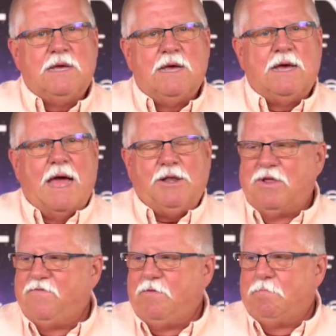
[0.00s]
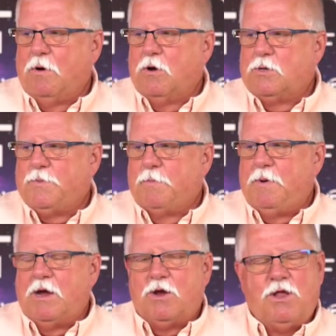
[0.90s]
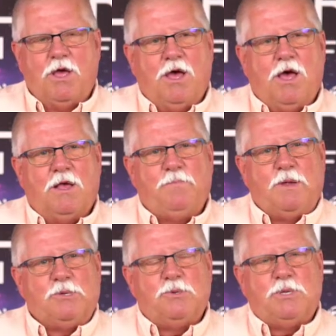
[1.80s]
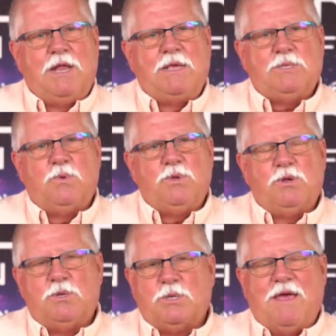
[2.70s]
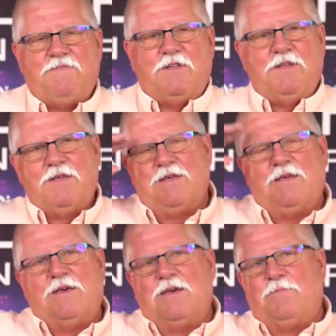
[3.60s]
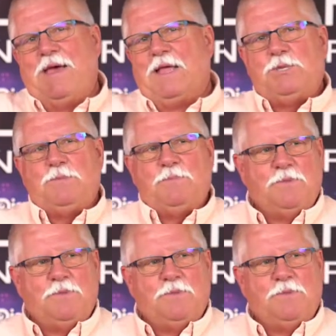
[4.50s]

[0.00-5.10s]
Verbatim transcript: Uh, I don't have any birds prepared uh, pictures today, so you're just going to have to ah, imagine.